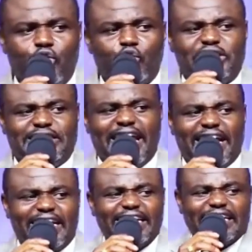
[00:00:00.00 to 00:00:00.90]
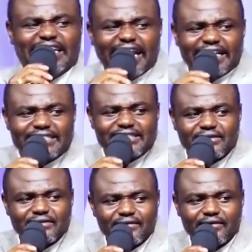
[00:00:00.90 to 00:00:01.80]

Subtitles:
you take death.